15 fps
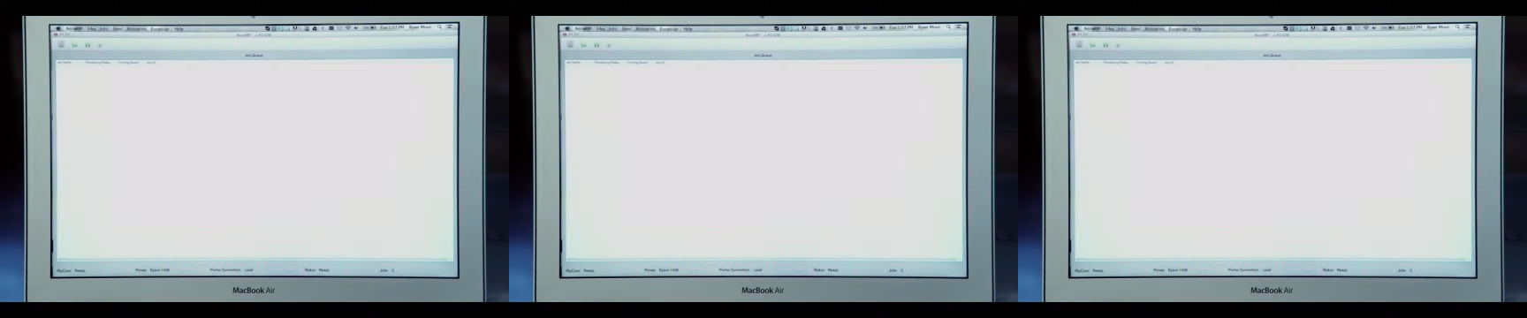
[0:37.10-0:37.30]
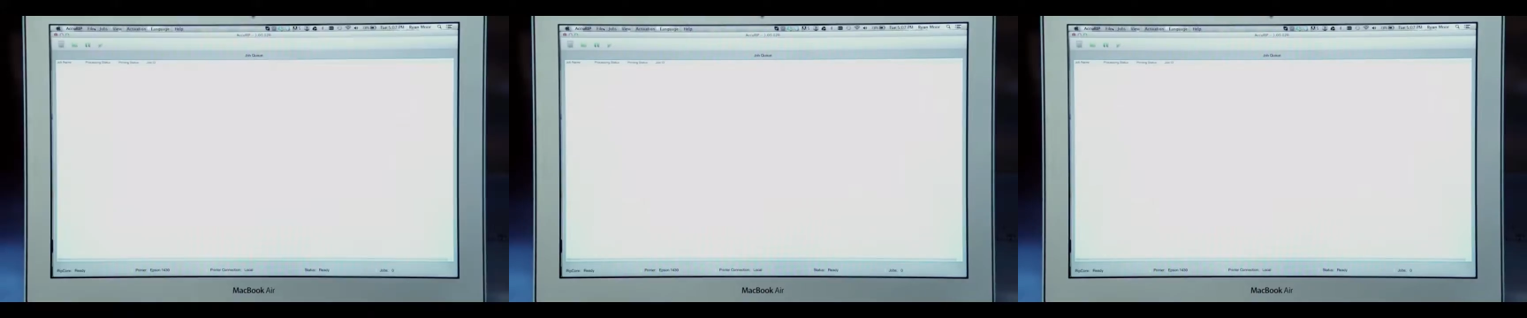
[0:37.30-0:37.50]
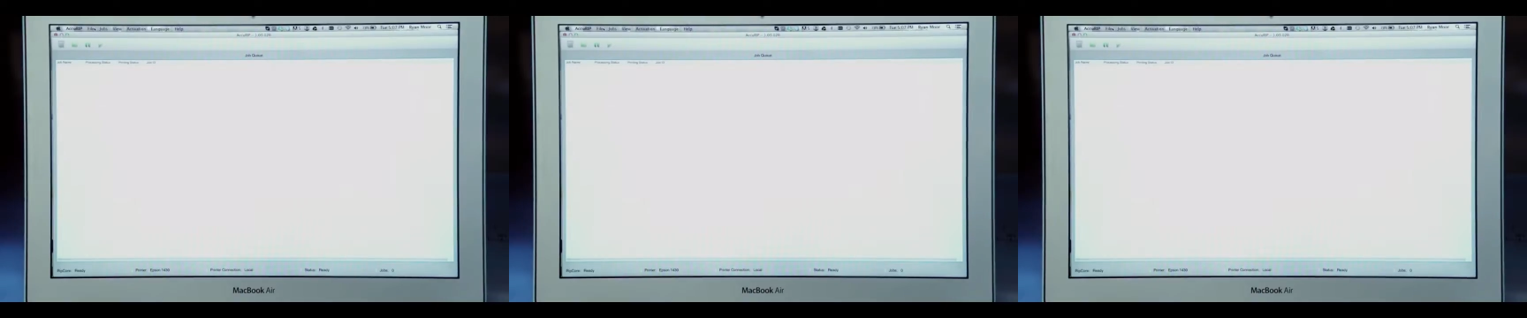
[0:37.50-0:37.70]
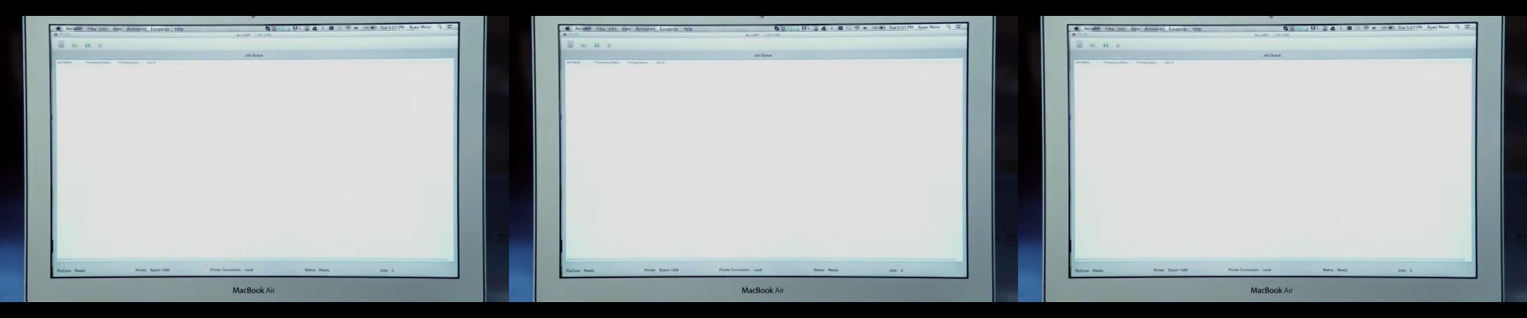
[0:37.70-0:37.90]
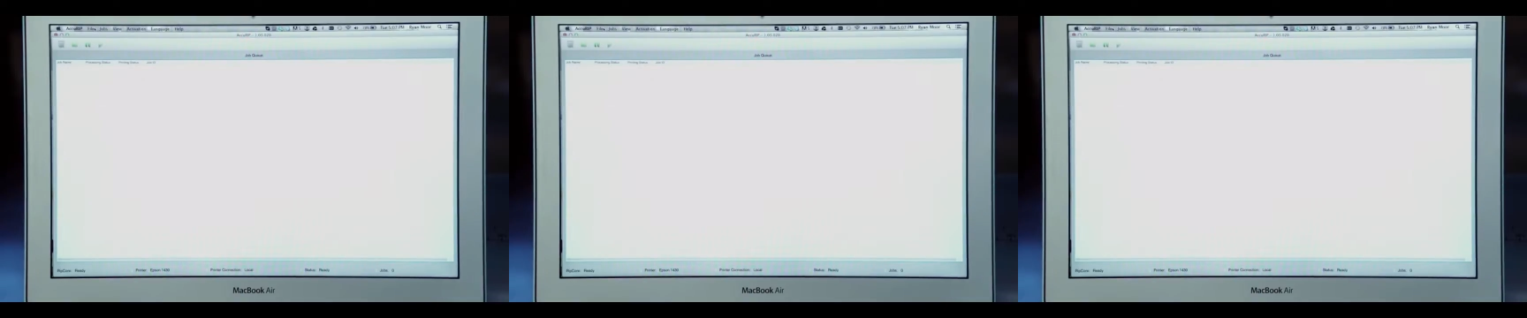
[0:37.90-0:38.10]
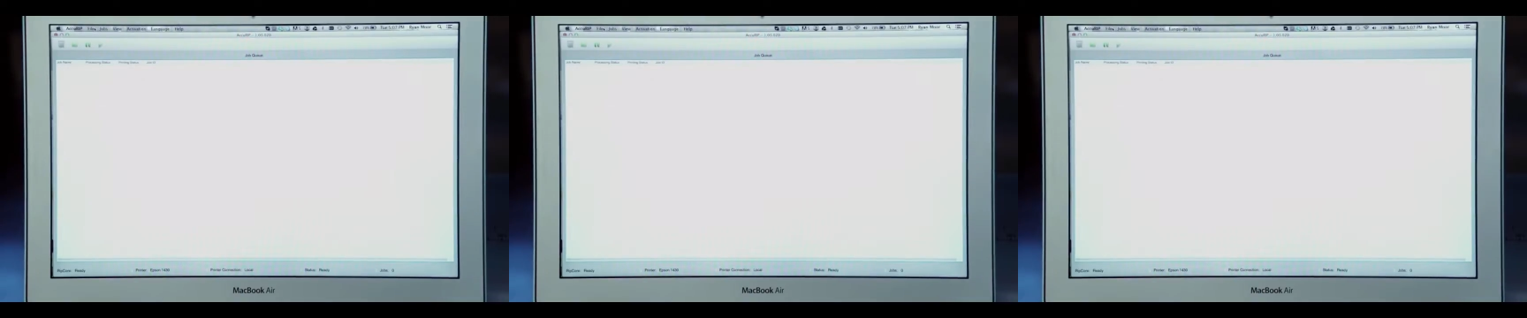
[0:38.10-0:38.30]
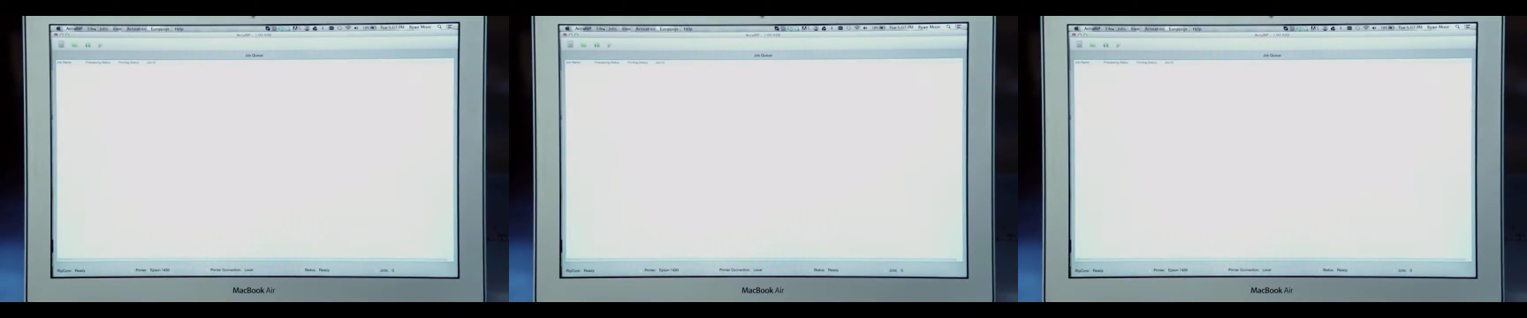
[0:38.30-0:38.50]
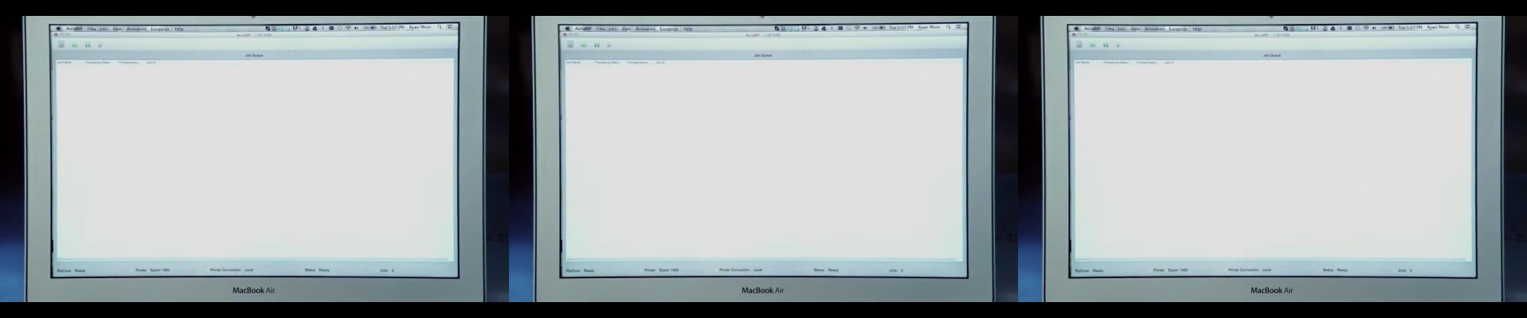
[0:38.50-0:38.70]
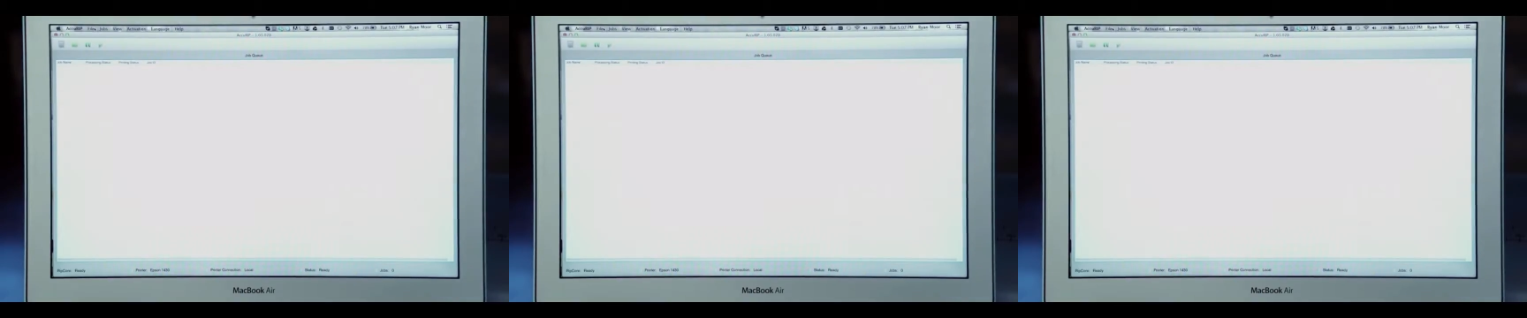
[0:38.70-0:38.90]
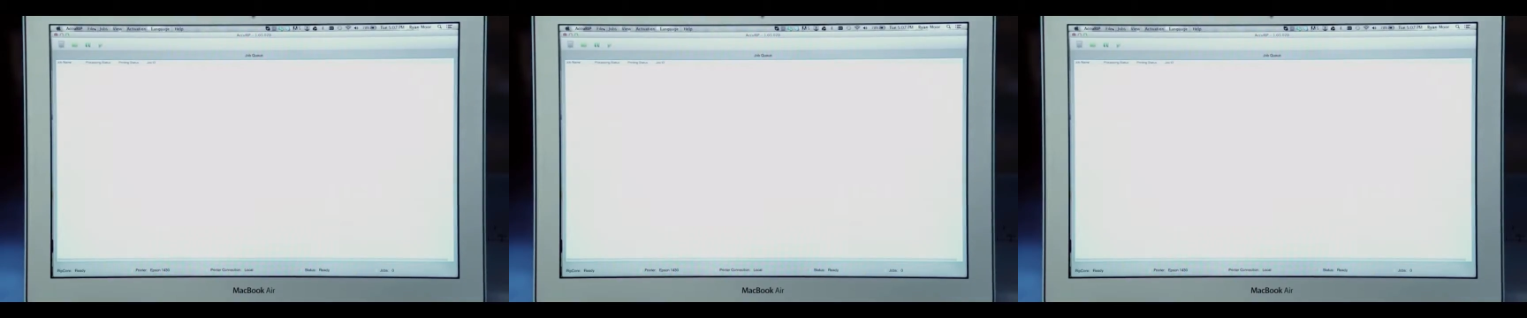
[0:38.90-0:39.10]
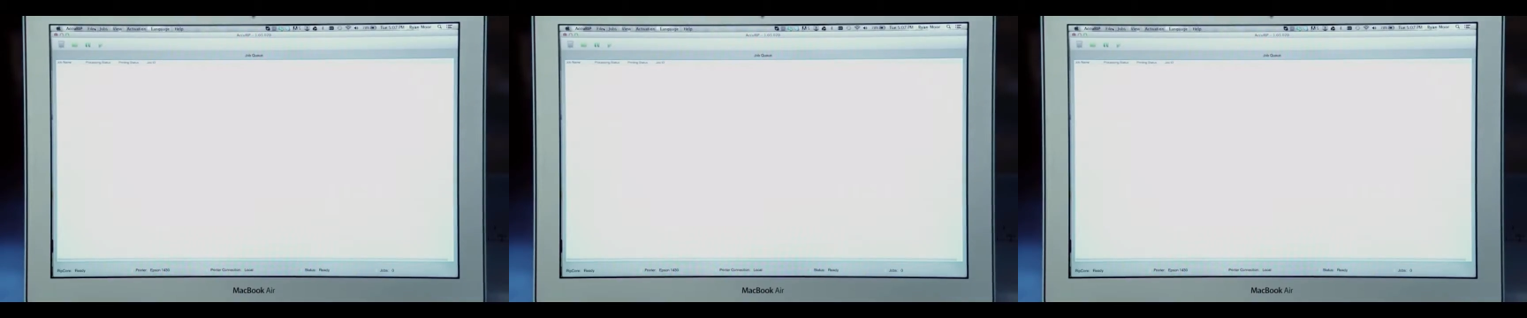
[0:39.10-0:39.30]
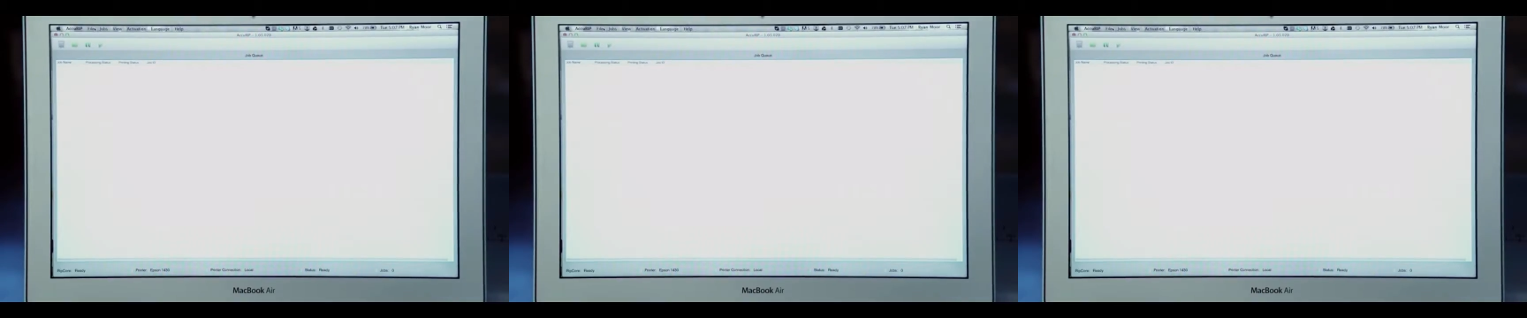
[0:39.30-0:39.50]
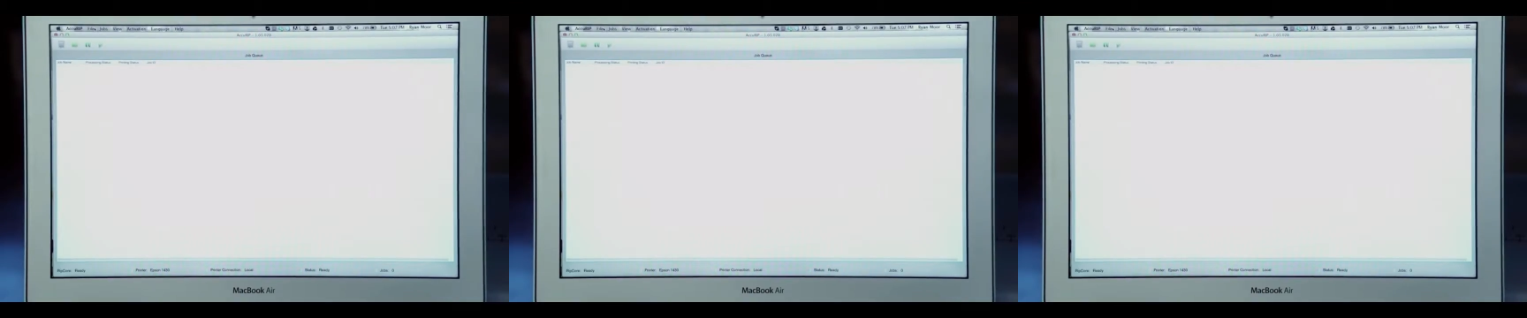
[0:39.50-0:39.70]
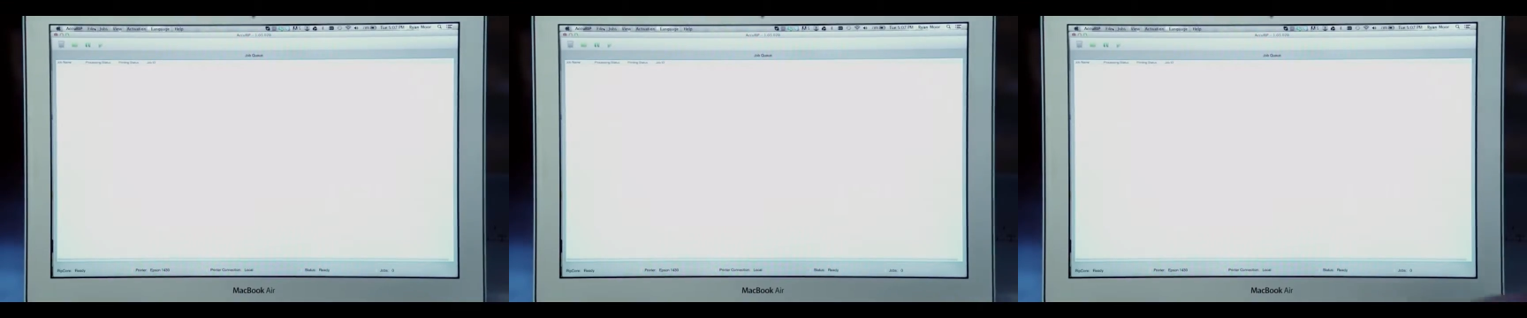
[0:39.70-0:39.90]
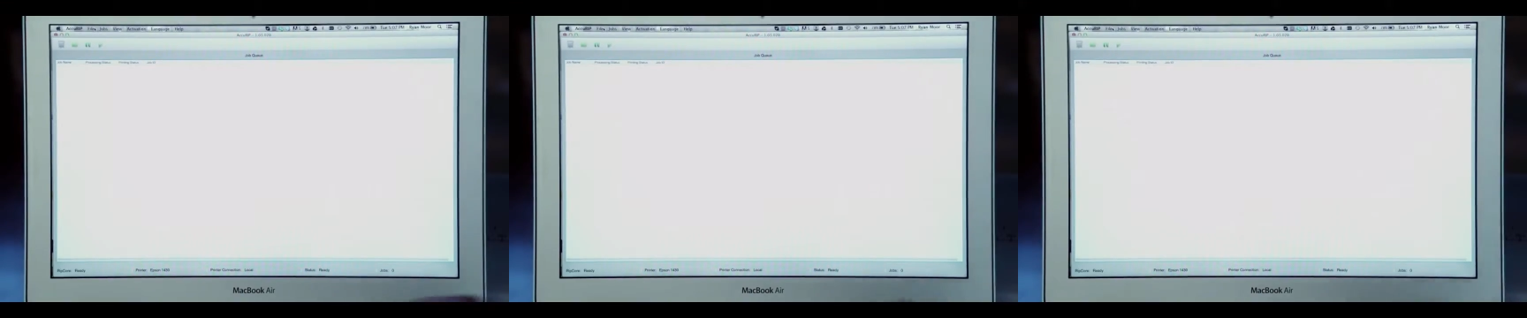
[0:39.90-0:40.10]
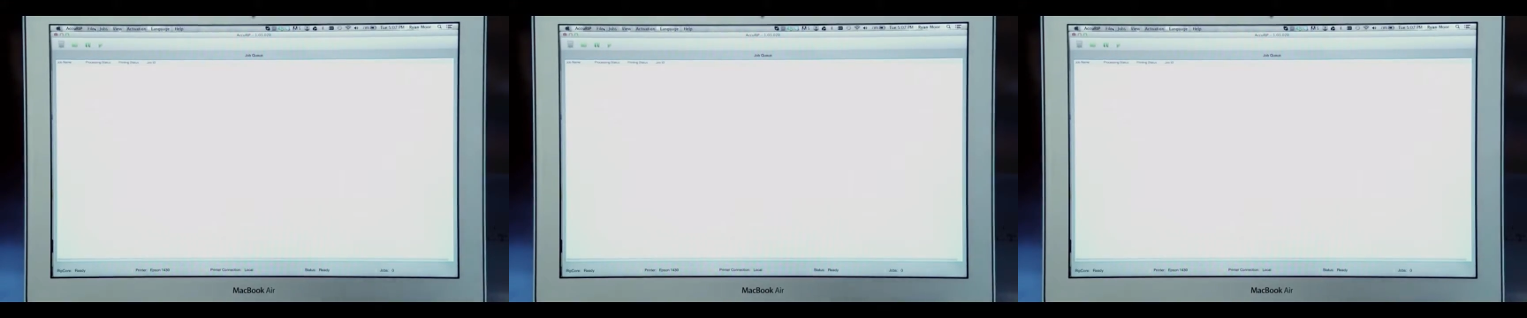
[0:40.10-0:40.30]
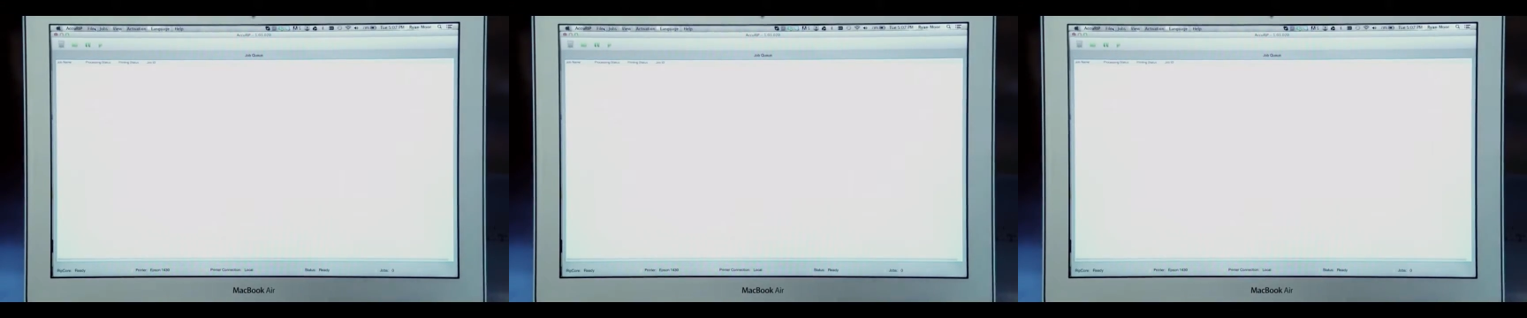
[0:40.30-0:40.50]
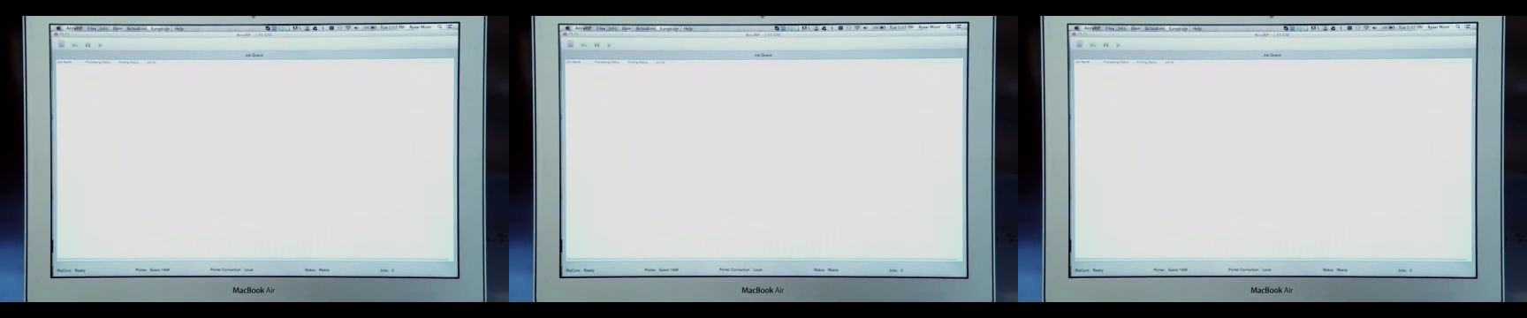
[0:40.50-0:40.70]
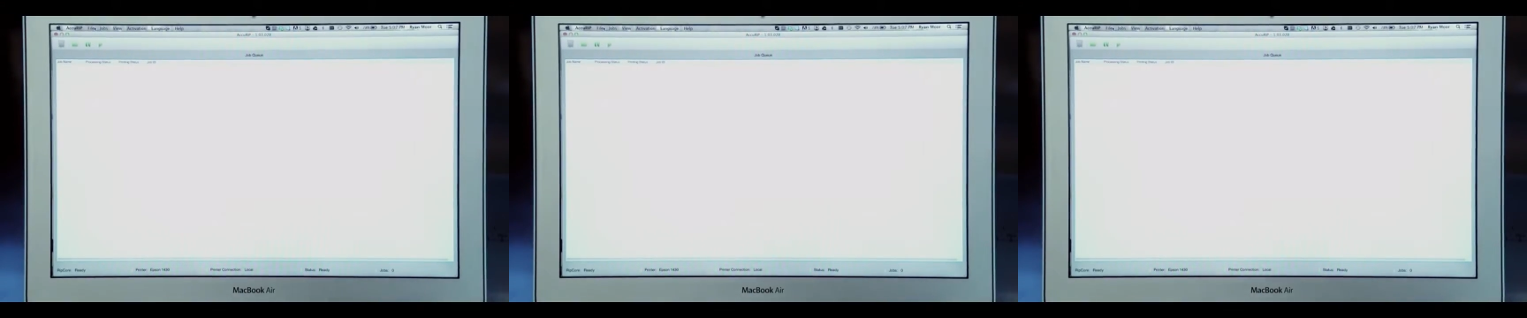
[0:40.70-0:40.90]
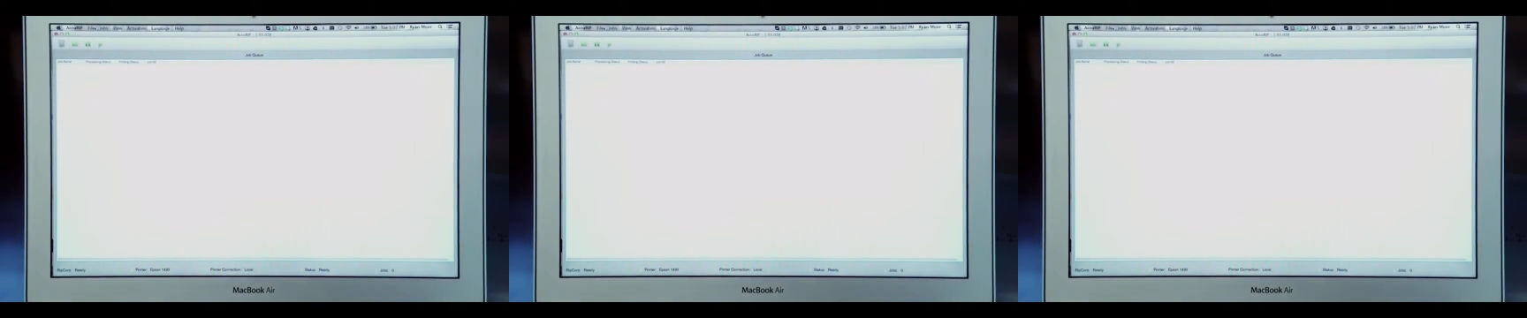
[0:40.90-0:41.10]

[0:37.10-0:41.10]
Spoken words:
(no speaker visible)